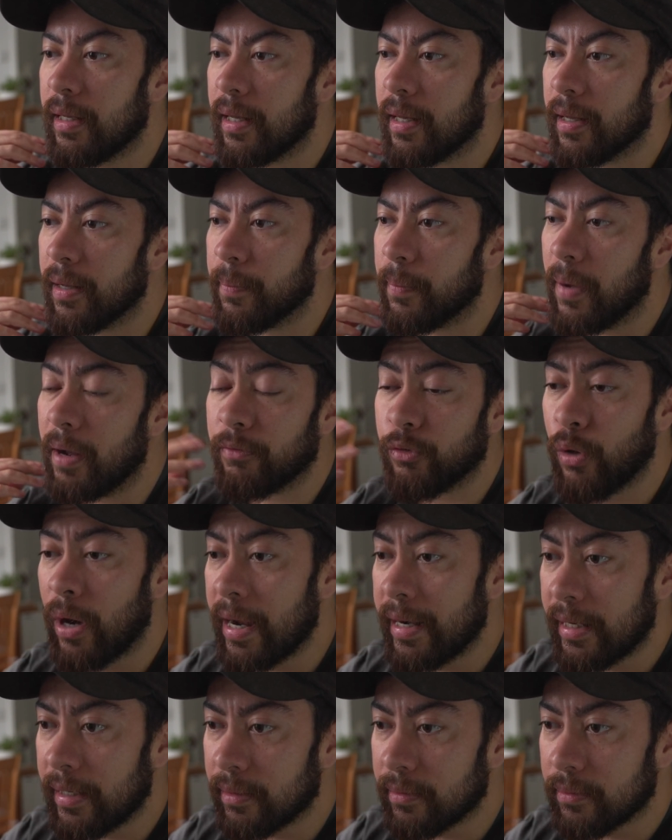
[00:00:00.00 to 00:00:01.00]
Um, I've
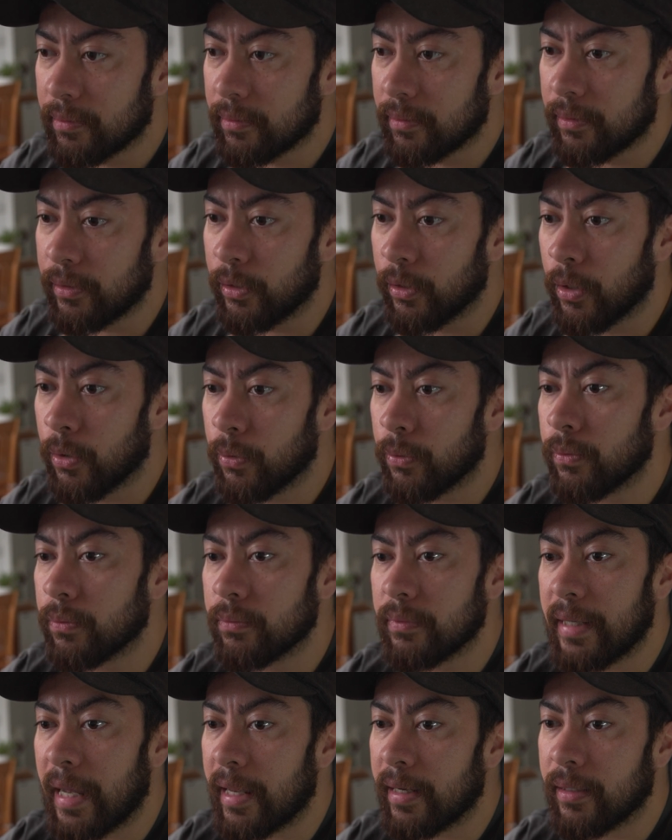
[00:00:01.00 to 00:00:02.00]
tried it, you know,
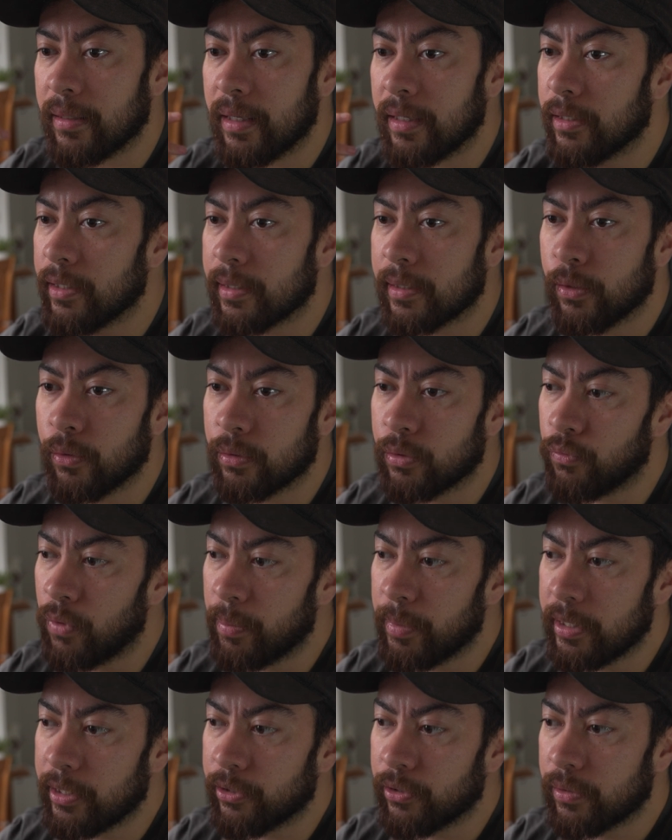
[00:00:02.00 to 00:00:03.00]
and it just looked
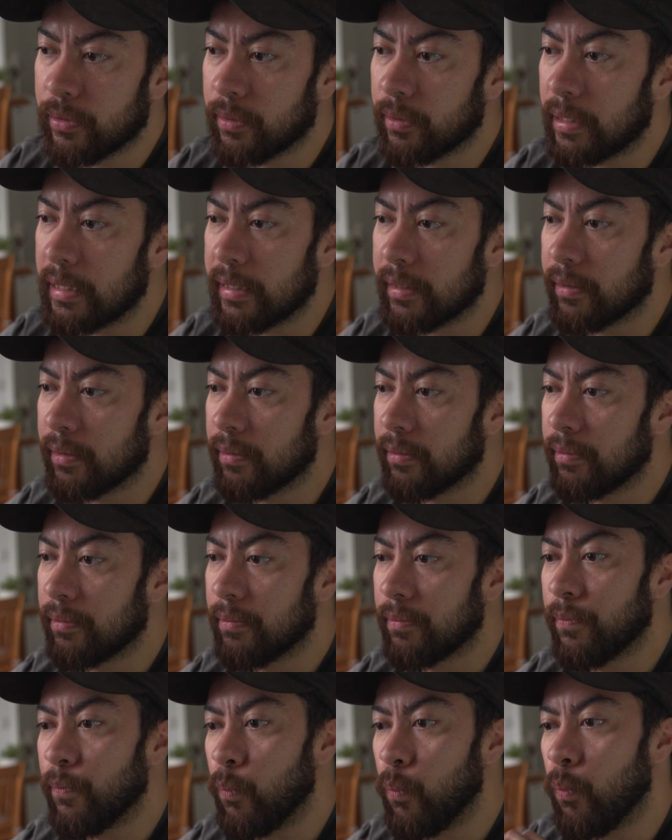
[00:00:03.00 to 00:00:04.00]
rubbish because
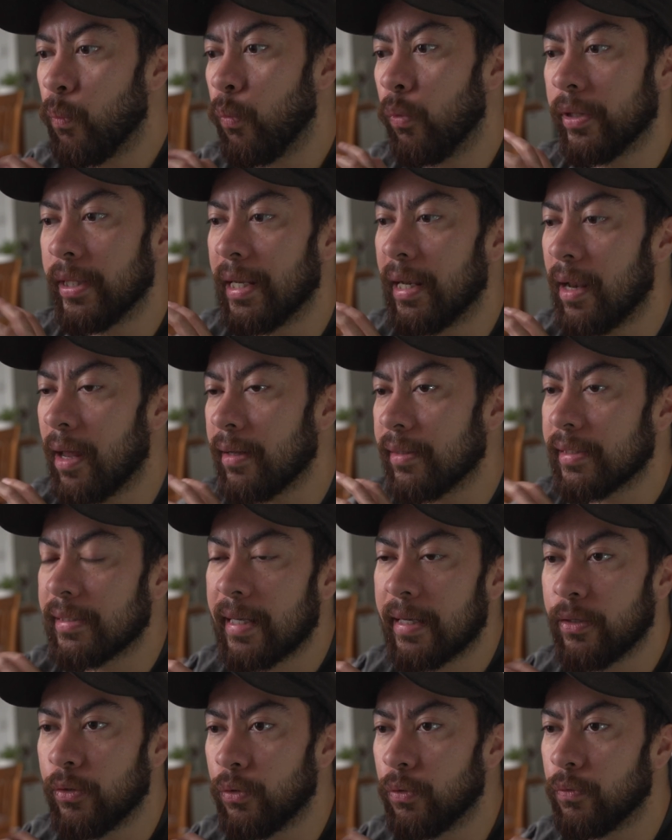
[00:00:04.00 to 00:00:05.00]
with the LUTs
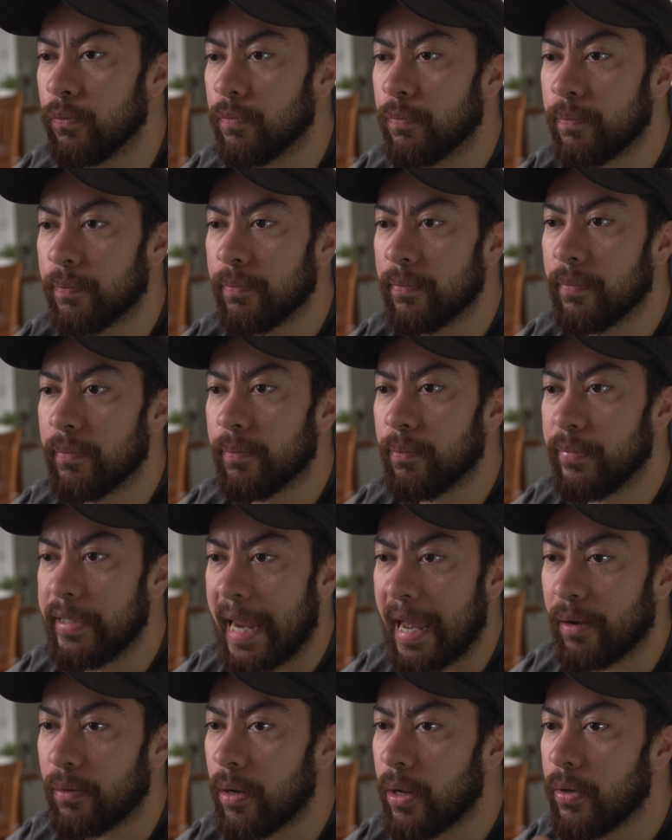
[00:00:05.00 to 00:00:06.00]
that you've
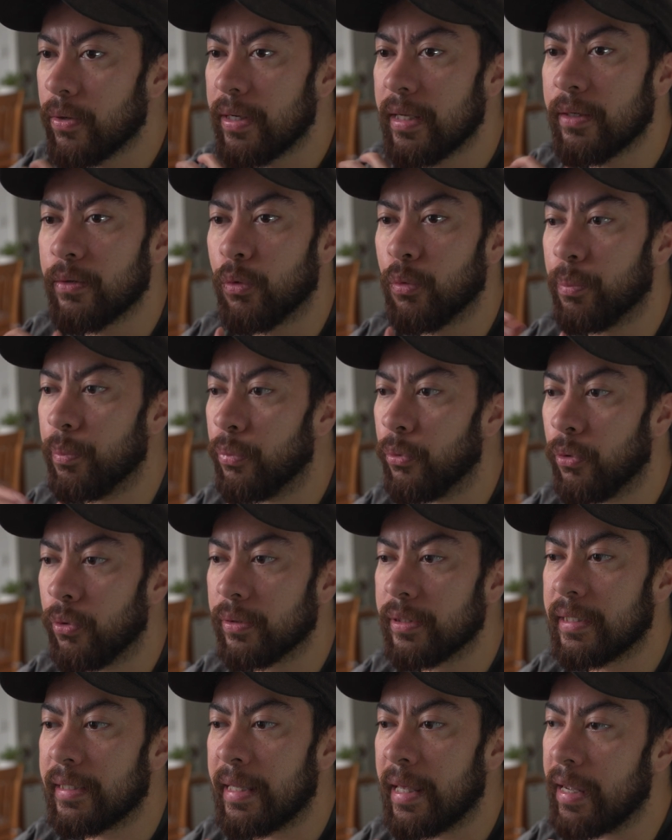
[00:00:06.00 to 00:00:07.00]
downloaded or
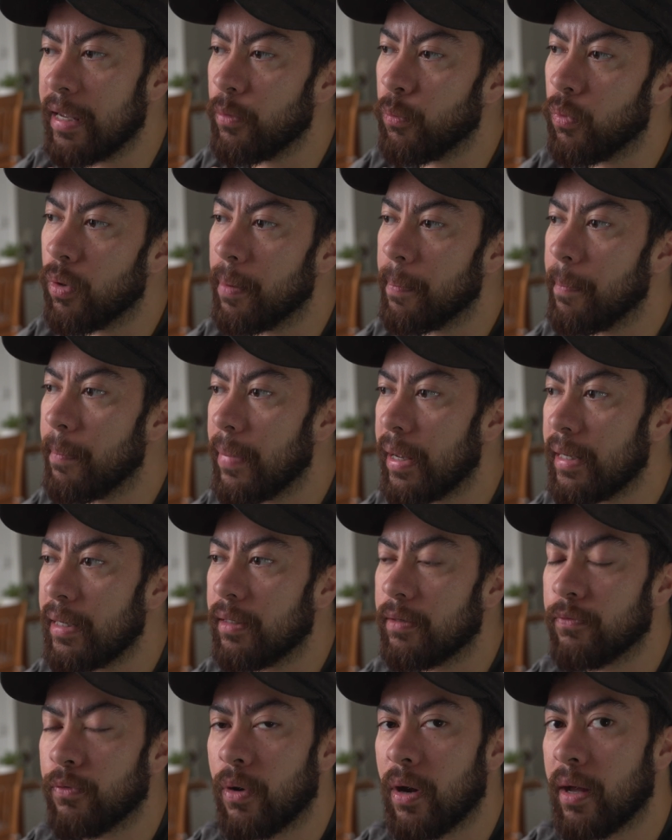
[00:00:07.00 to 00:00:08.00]
bought, they were
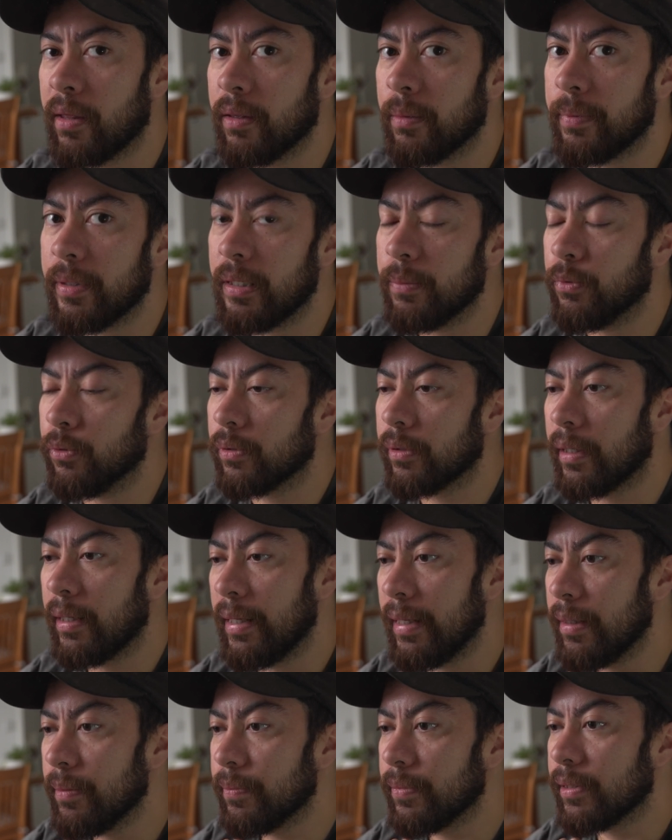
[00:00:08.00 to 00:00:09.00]
made for other people's
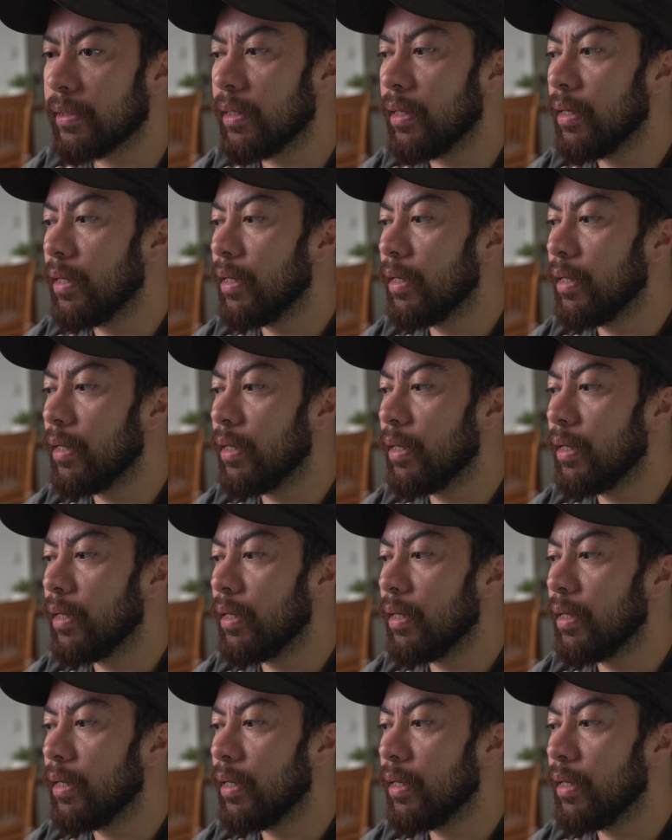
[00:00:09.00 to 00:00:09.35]
clips.